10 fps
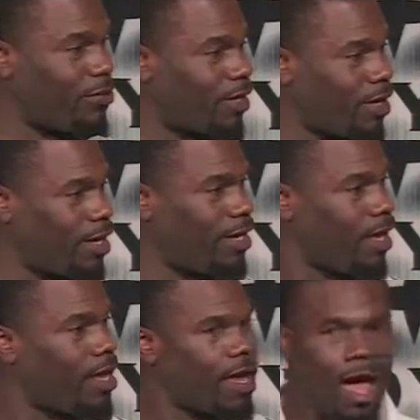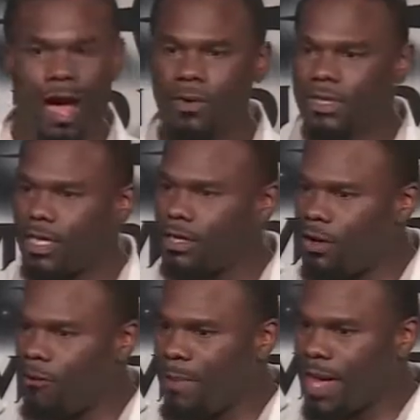look so good? How is there
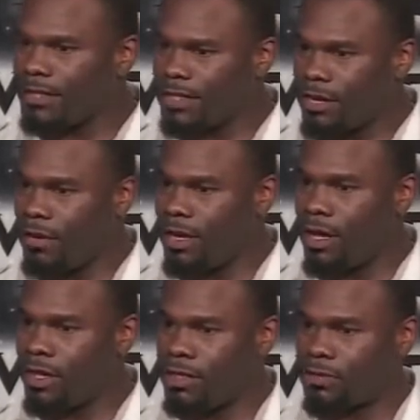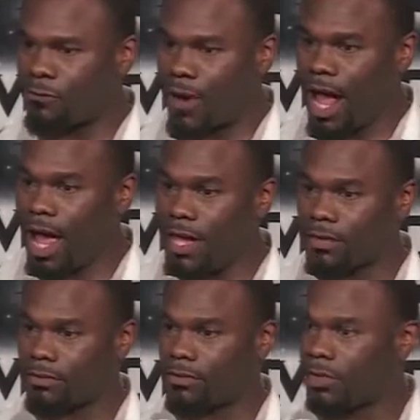no bacteria on this
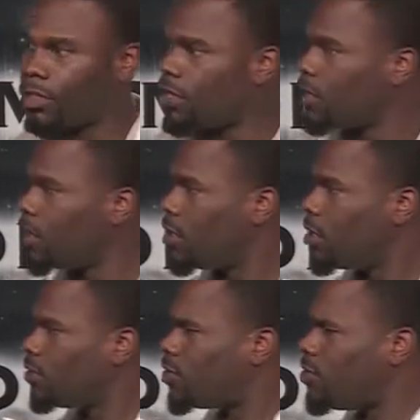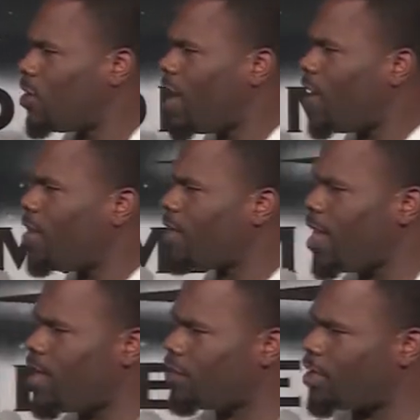fry? Do you know how
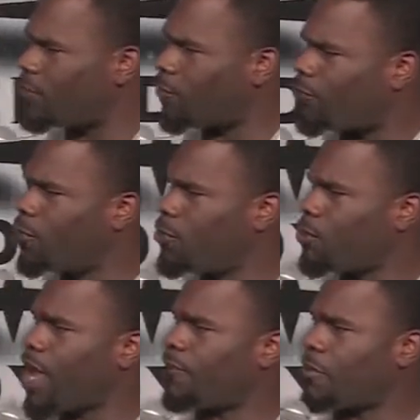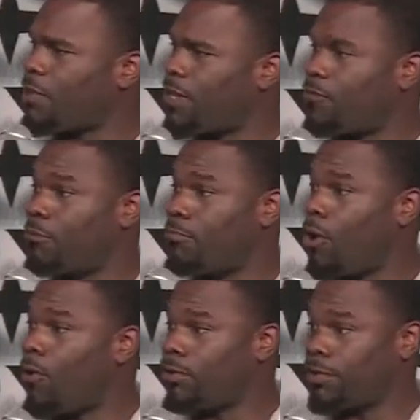unhealthy of a food you have to be for
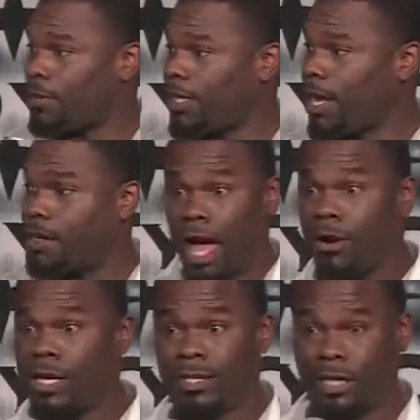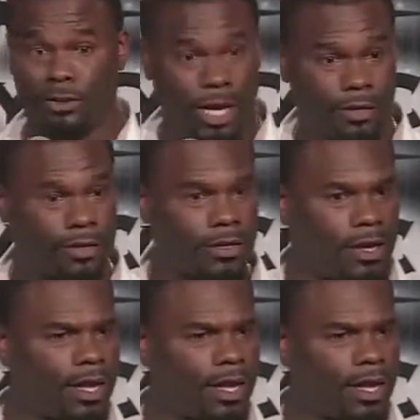mold to be like, I don't eat that shit?